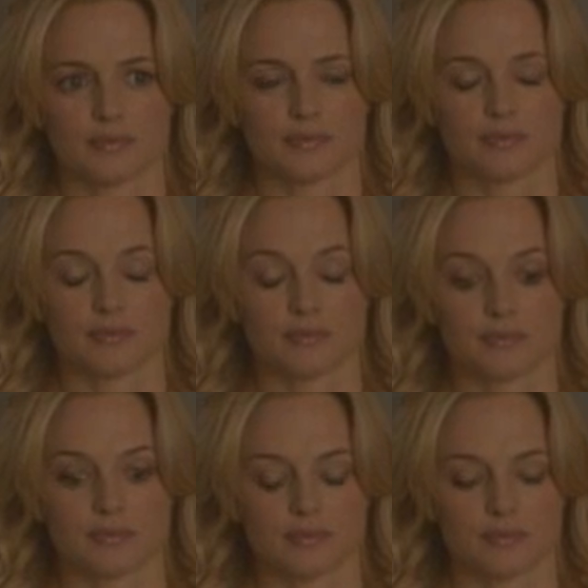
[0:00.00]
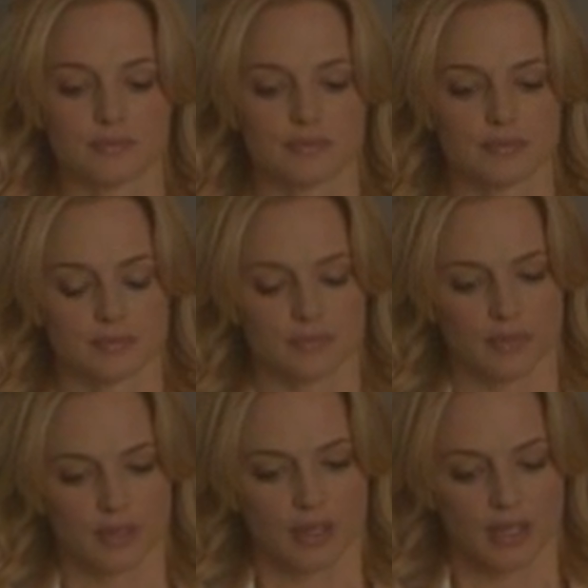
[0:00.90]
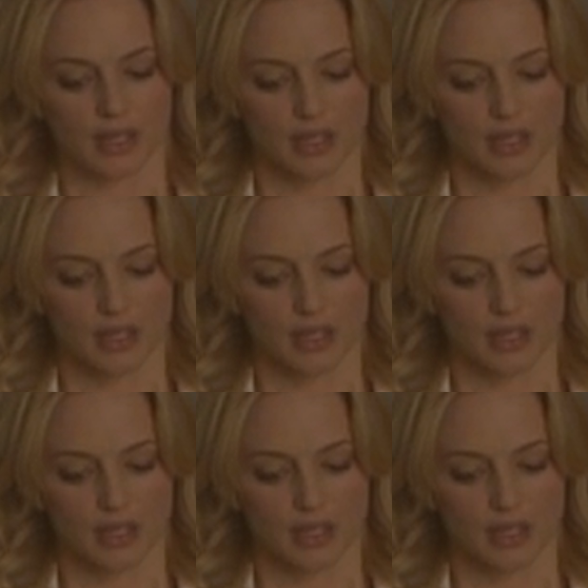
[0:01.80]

Nothing is said.